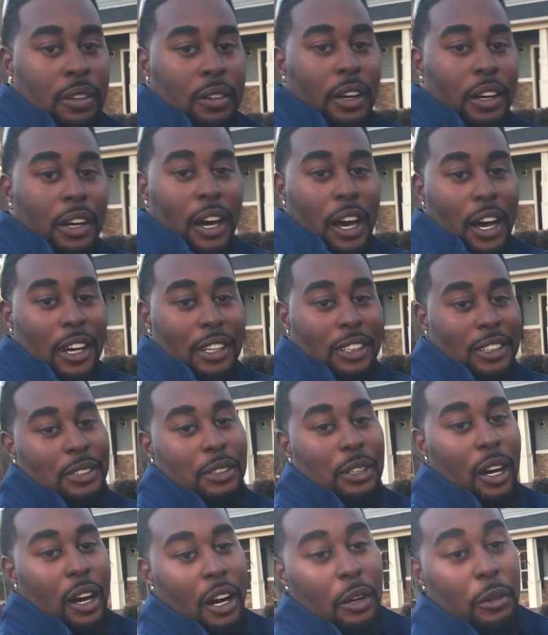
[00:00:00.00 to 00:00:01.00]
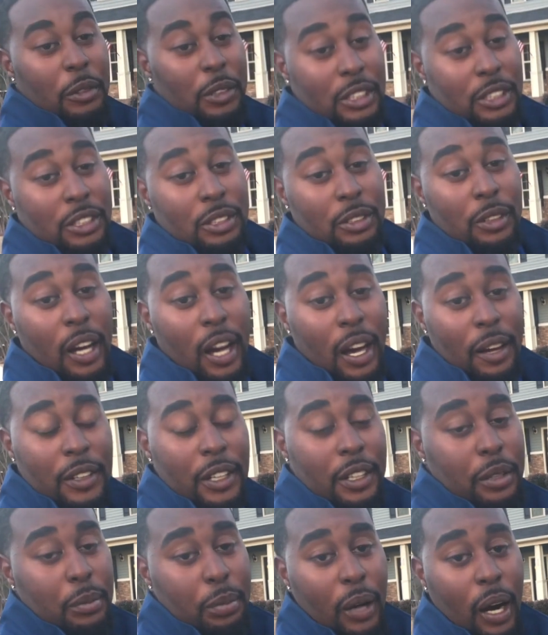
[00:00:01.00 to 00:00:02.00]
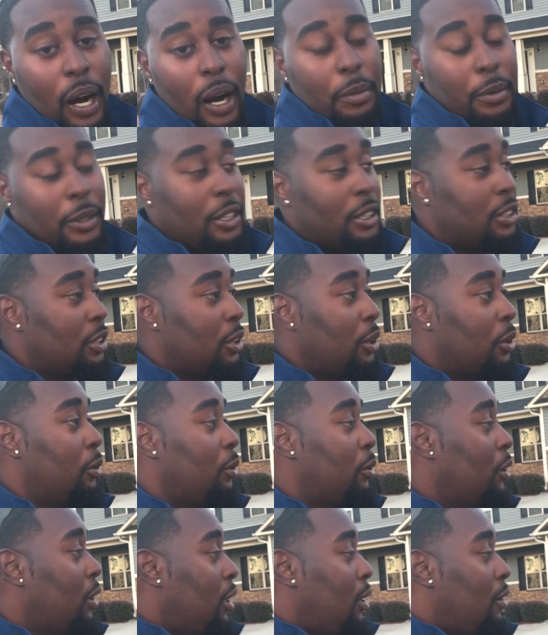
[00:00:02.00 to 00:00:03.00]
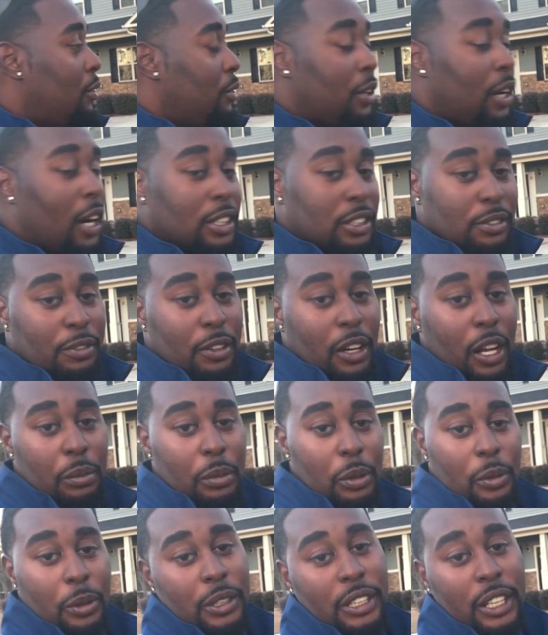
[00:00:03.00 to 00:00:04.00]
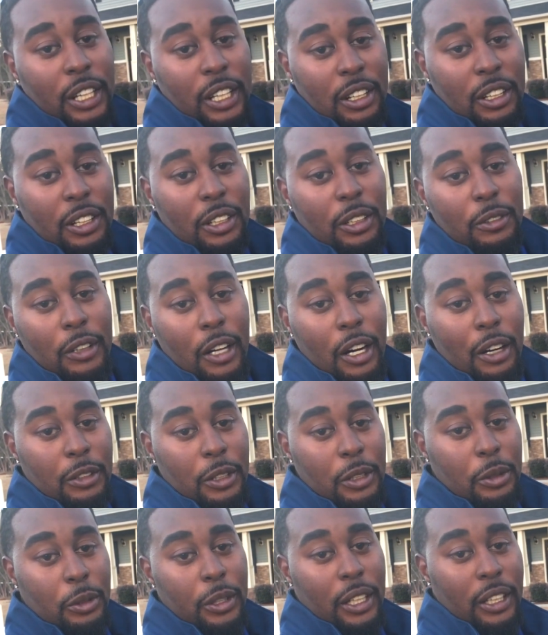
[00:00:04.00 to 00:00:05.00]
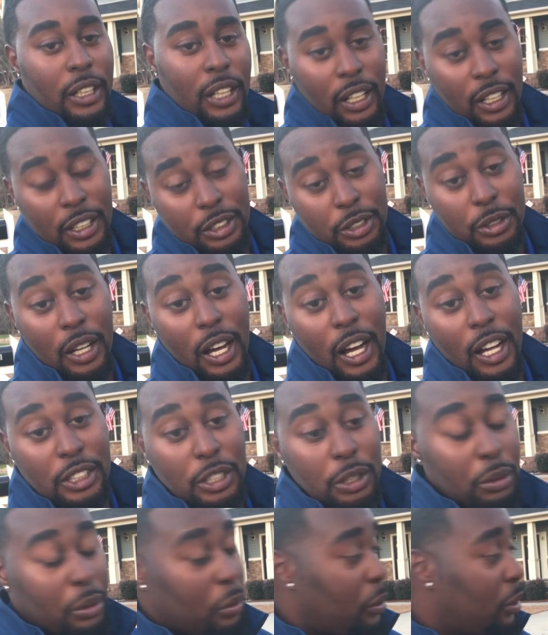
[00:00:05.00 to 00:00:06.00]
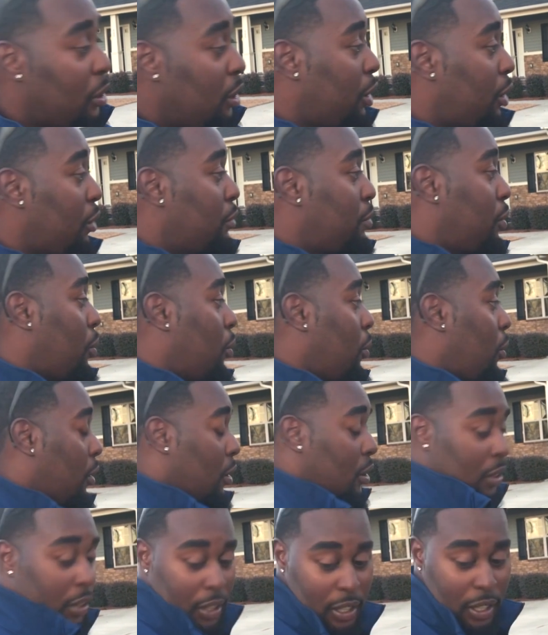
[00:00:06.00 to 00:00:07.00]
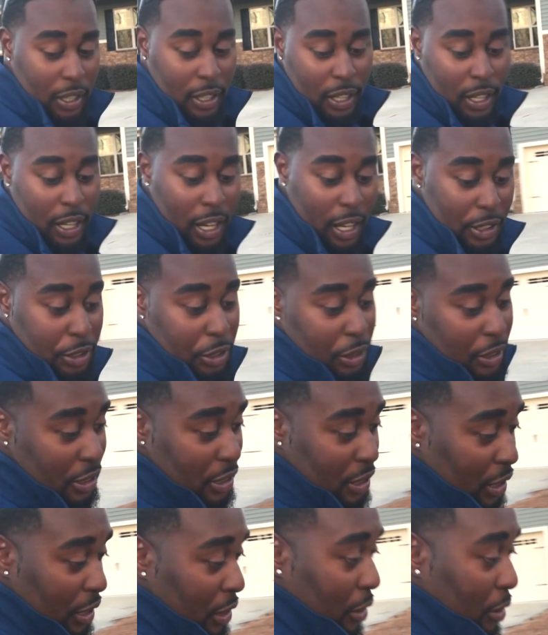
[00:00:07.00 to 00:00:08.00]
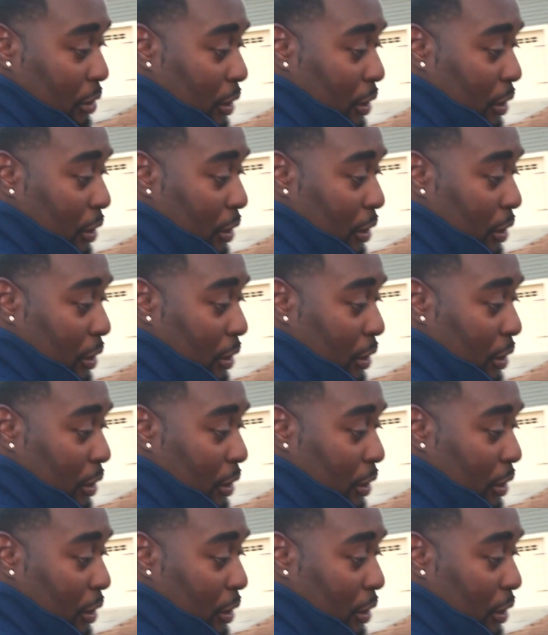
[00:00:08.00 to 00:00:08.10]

Hey guys, all right, we just arrived at the property, so you guys will follow me. We'll take a look around real quick and I'll let you guys know what we're looking for. As you can see, the